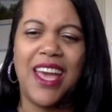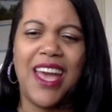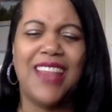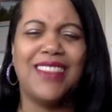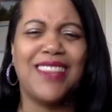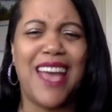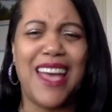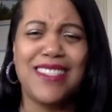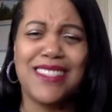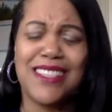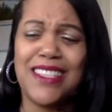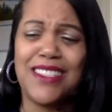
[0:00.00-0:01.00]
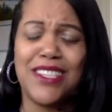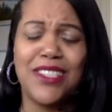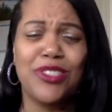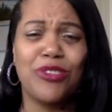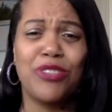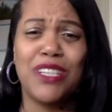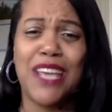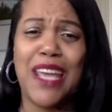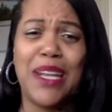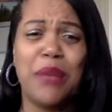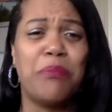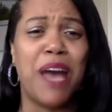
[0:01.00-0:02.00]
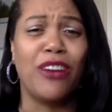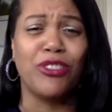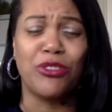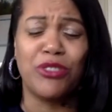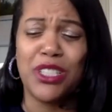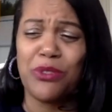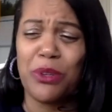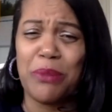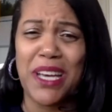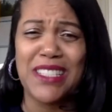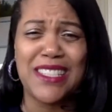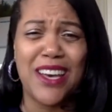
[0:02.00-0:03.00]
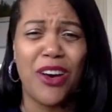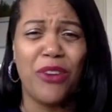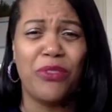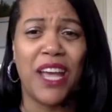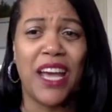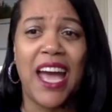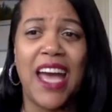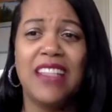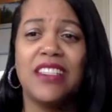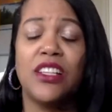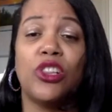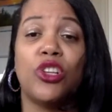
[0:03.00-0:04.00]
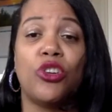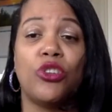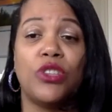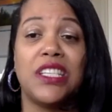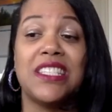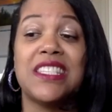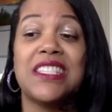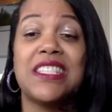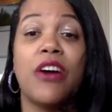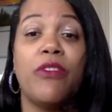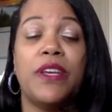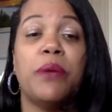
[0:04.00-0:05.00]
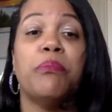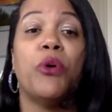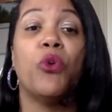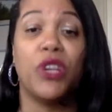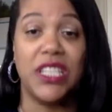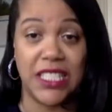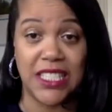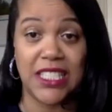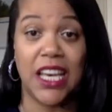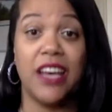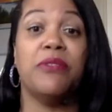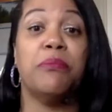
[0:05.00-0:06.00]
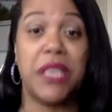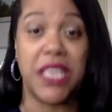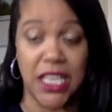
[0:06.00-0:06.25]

And lastly, just creating boundaries for myself. Like I had to learn the self importance of me.